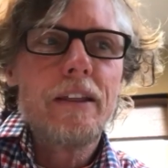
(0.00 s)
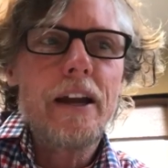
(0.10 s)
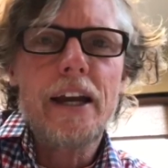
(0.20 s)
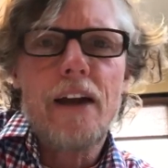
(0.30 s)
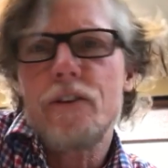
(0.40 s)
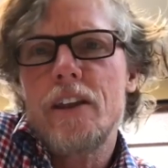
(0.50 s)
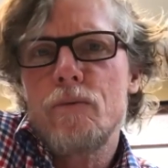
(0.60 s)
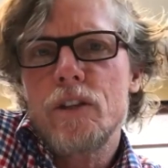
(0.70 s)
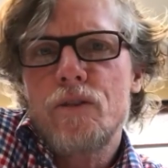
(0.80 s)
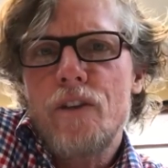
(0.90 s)
Like
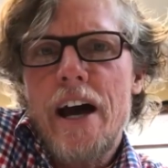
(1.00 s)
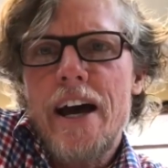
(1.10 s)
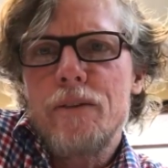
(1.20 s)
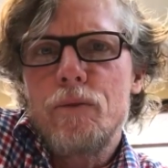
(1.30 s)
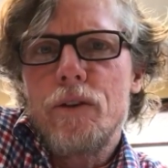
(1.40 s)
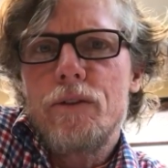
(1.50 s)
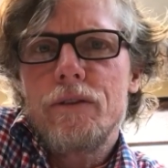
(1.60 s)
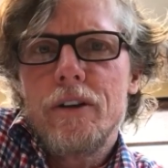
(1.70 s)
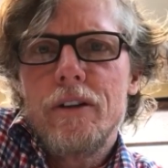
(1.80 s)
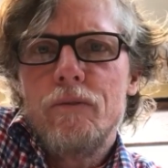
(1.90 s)
everything was fine
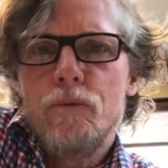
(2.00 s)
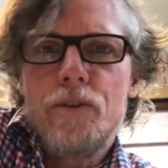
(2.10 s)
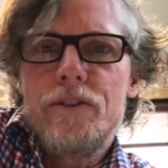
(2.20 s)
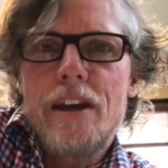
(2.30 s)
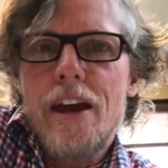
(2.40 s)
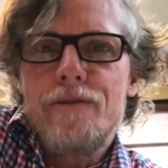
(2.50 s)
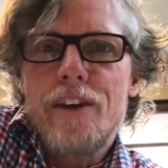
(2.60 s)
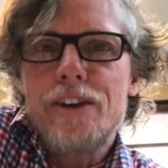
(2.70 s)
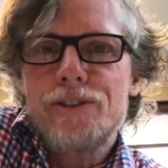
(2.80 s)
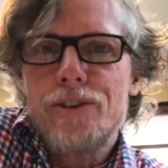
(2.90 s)
with with Dave
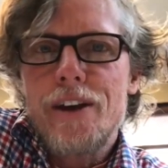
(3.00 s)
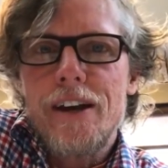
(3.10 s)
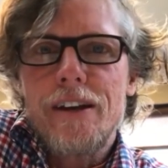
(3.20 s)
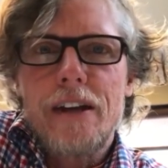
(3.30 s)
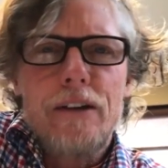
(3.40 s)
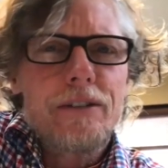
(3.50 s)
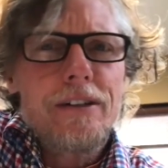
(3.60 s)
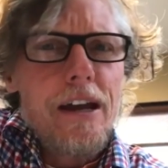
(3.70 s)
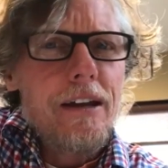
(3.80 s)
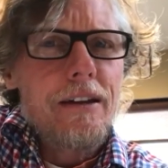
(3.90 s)
yesterday, and now
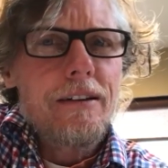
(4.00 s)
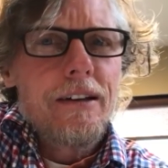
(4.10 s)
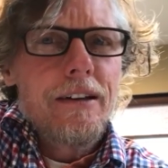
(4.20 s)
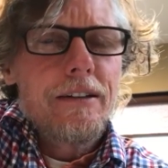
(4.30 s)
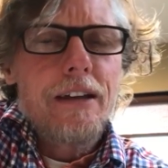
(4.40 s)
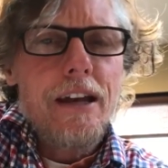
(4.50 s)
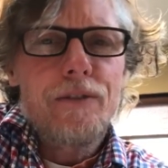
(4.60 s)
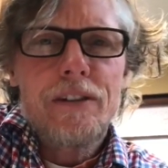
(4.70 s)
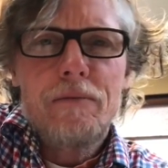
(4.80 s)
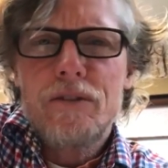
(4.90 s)
today
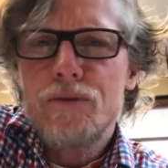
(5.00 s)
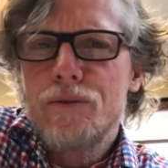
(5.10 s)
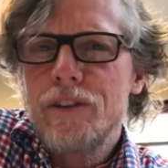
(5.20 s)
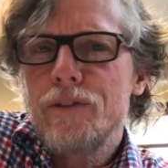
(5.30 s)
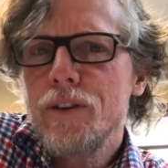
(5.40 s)
Dave seems sort of